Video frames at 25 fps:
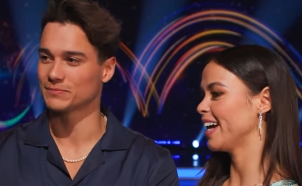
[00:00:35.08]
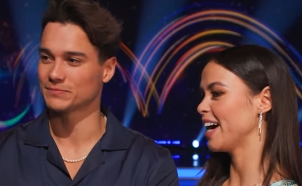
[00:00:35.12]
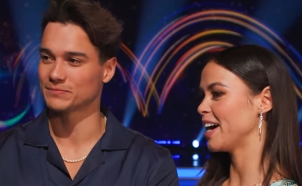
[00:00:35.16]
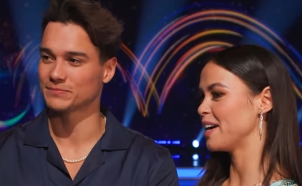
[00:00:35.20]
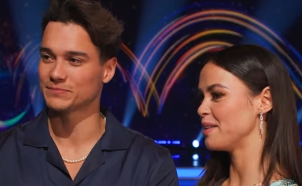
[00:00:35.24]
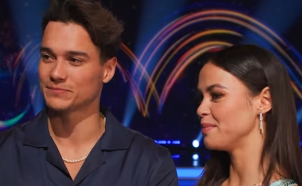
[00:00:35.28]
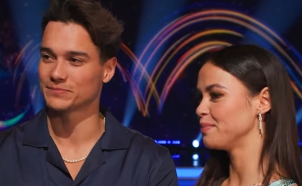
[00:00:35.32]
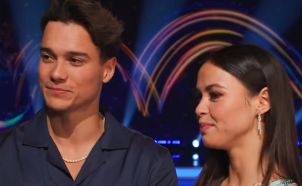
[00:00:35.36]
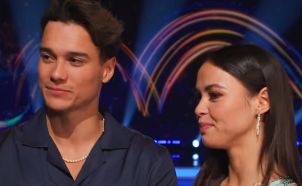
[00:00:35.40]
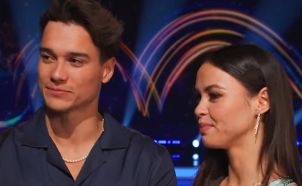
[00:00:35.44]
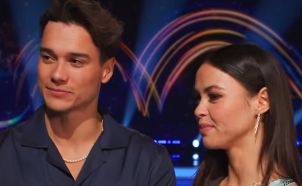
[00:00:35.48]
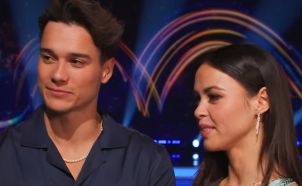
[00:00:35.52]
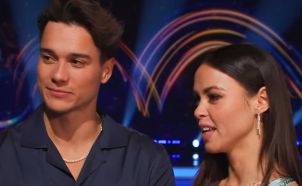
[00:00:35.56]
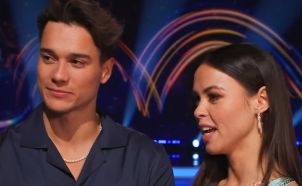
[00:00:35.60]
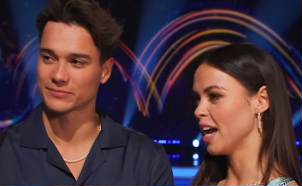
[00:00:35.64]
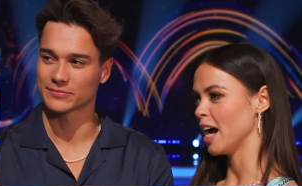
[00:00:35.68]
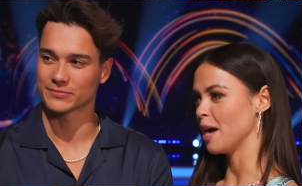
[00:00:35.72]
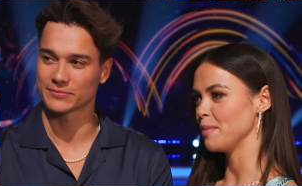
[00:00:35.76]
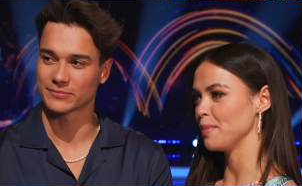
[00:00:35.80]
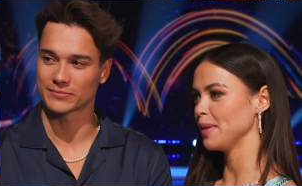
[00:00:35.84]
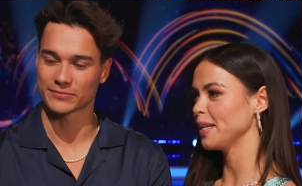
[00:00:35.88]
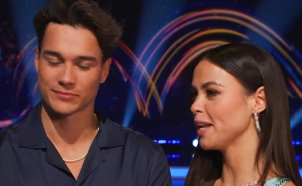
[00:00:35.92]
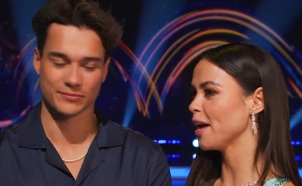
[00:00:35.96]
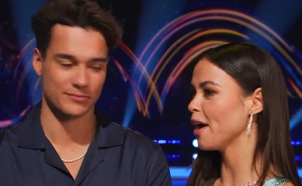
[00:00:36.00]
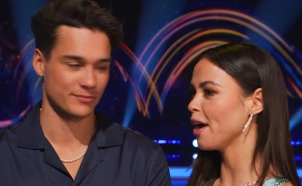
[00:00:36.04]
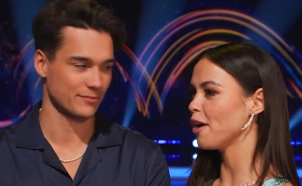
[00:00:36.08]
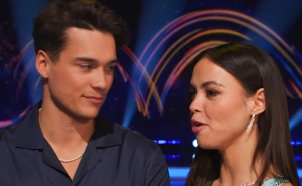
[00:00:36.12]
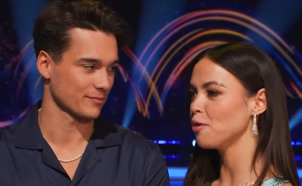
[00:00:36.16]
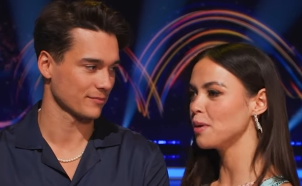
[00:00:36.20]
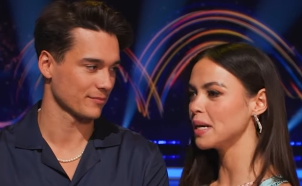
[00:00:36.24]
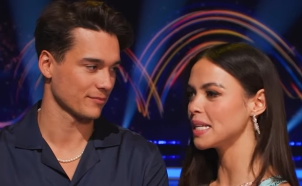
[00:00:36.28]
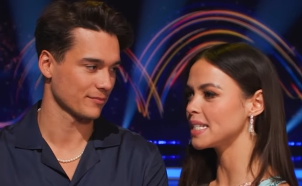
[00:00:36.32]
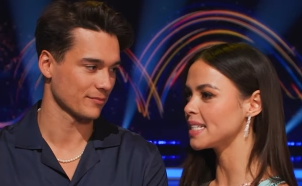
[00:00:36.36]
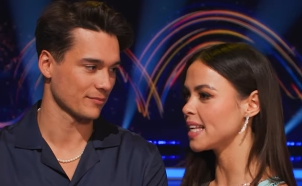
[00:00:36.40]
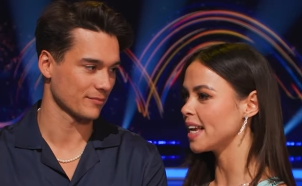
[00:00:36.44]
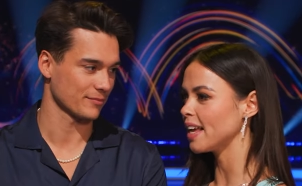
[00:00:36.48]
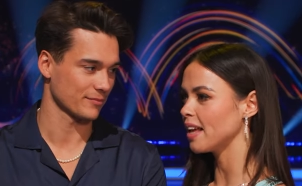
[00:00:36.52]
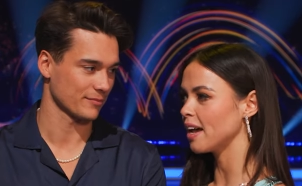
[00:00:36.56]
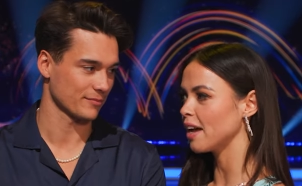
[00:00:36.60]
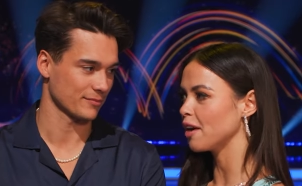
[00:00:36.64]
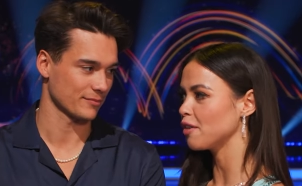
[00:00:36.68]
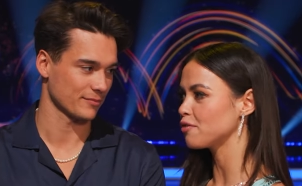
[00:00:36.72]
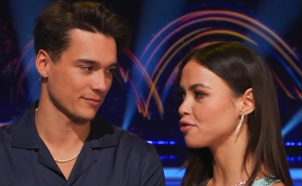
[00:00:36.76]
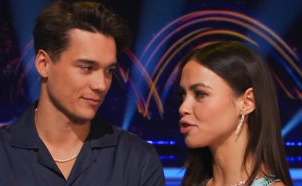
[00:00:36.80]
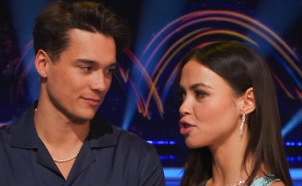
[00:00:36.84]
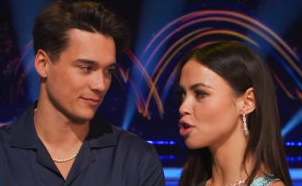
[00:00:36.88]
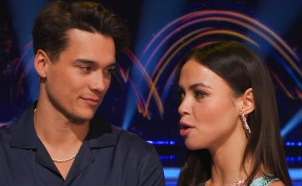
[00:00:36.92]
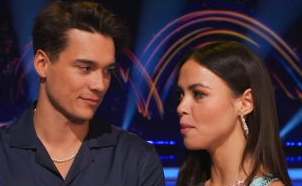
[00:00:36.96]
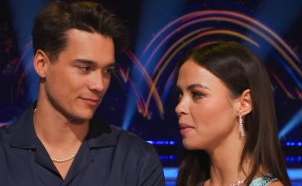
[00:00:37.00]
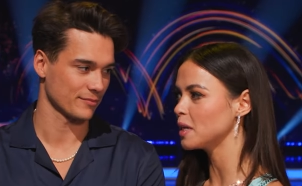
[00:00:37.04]
Speaker 1: Yeah. I mean, I always say I
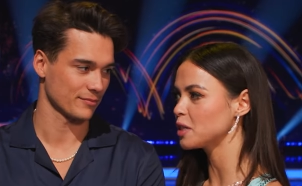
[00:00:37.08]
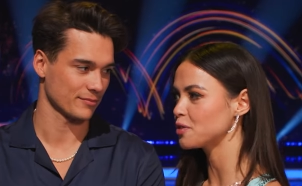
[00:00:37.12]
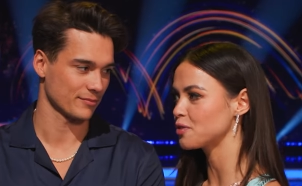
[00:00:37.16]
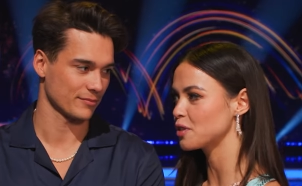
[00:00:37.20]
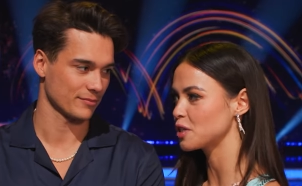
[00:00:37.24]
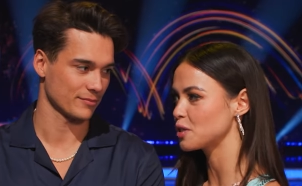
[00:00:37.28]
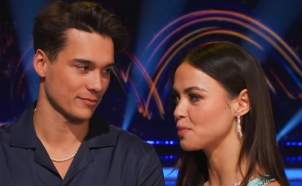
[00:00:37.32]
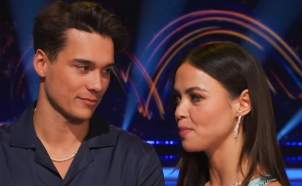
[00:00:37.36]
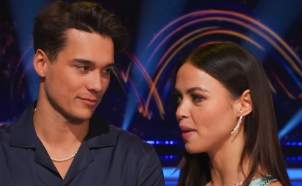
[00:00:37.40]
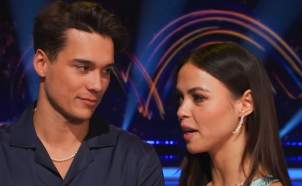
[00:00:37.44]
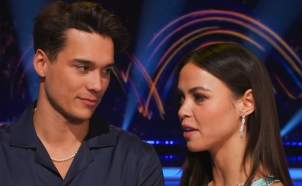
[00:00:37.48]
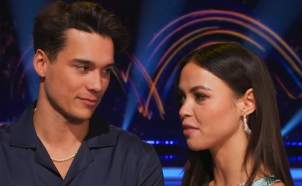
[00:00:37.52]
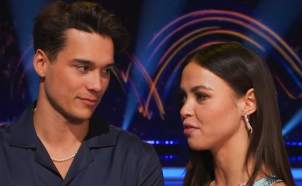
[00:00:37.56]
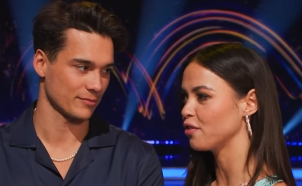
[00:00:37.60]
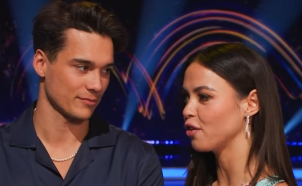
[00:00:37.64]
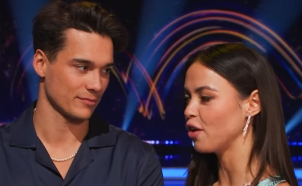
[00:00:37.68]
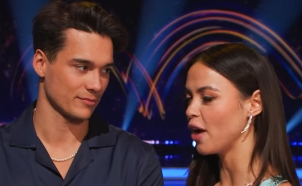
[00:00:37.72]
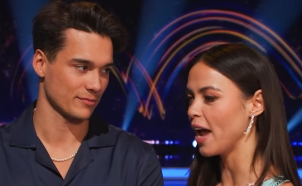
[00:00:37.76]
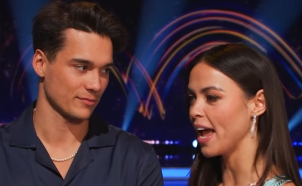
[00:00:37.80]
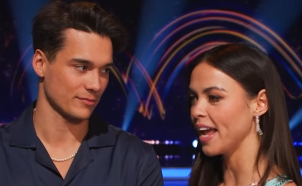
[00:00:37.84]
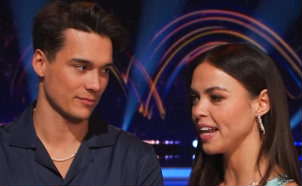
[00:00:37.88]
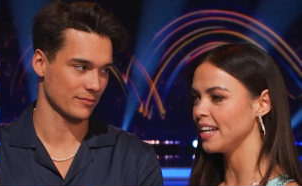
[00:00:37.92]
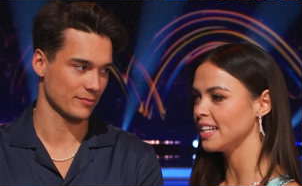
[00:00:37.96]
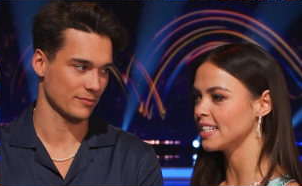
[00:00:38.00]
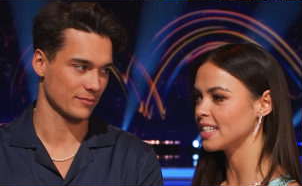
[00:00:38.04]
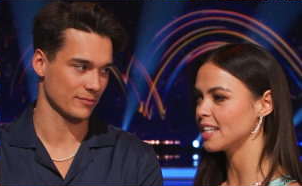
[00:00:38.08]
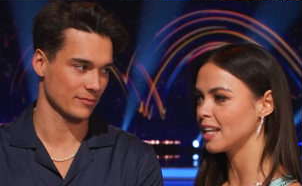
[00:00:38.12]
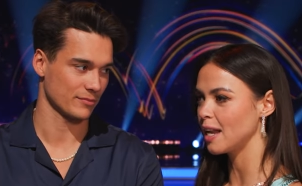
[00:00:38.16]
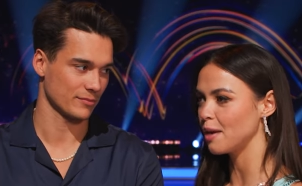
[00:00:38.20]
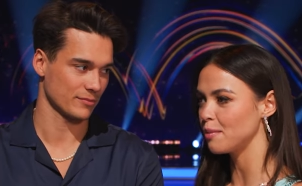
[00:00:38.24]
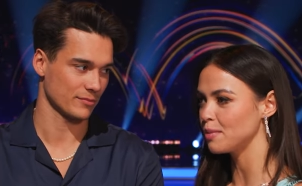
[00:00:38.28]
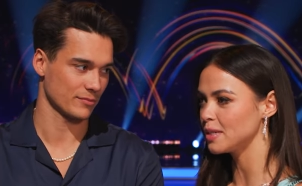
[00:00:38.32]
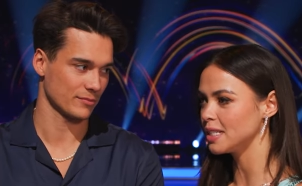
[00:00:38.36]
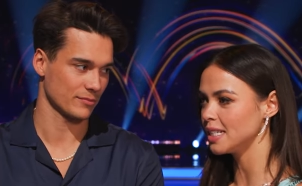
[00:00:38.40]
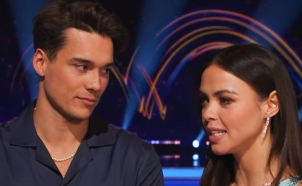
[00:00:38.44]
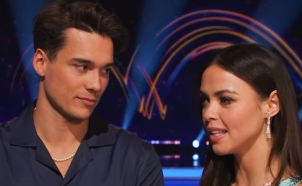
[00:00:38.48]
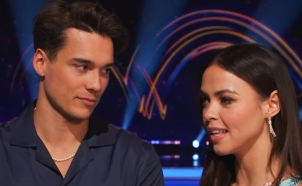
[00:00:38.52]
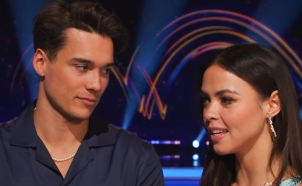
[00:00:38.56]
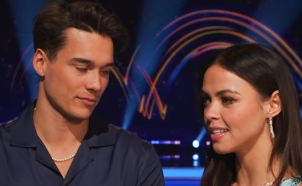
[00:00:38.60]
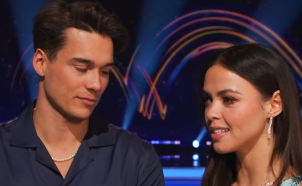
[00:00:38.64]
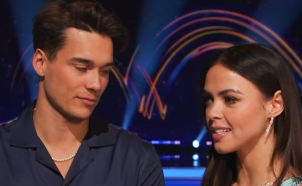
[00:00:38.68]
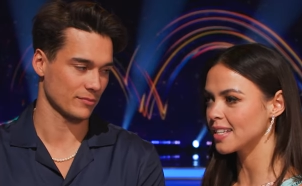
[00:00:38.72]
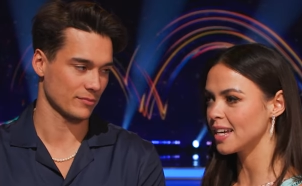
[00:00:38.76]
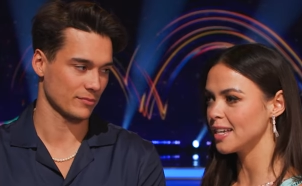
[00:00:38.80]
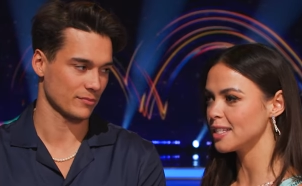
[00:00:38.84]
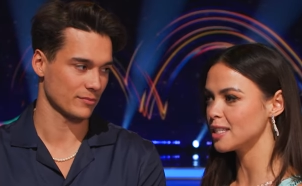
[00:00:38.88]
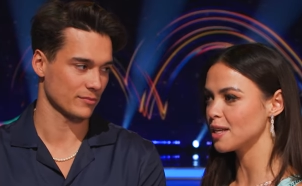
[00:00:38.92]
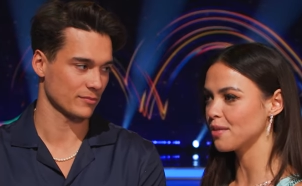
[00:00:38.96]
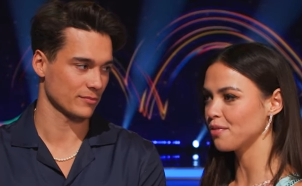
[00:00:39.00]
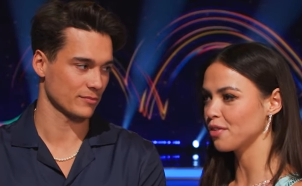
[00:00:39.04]
have so much respect for any celebrity that
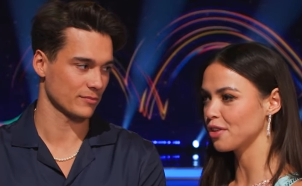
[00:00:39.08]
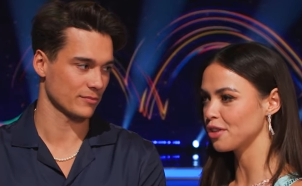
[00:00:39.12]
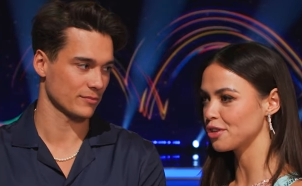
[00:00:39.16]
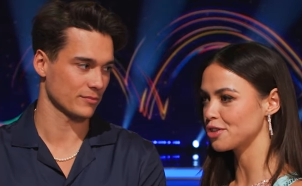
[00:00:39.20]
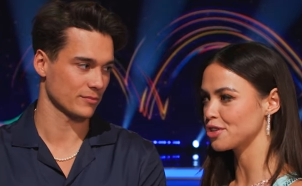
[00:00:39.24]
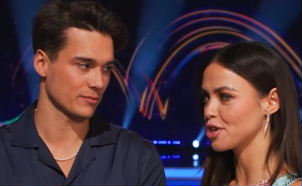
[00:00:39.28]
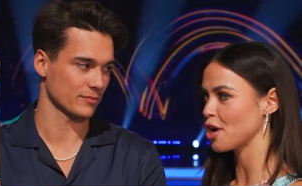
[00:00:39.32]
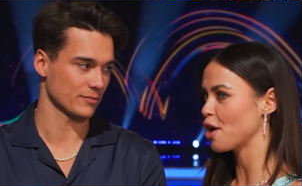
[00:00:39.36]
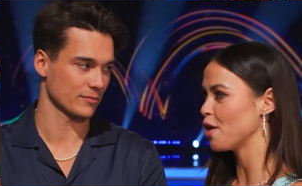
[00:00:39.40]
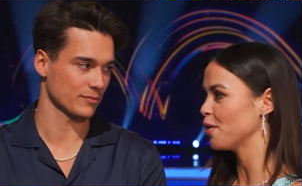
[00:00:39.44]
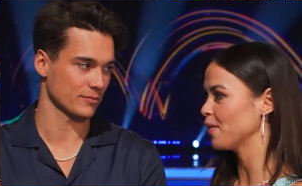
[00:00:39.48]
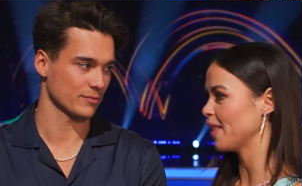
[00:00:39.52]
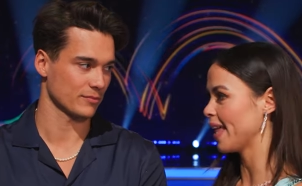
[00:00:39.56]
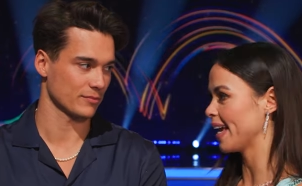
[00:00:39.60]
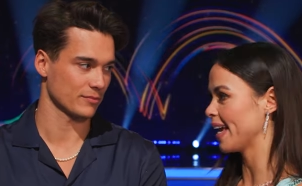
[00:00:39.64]
signs up for the show.